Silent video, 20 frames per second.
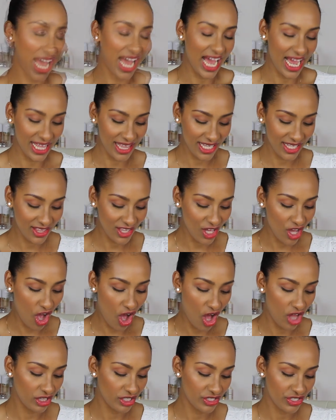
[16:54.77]
I think the
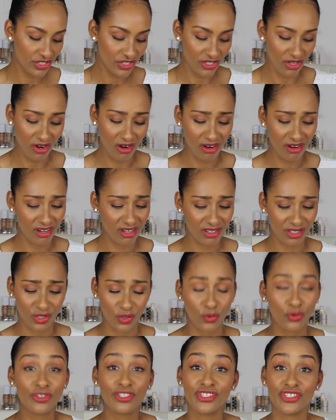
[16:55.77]
colors are
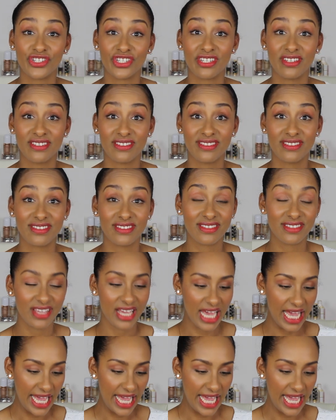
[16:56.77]
gorgeous.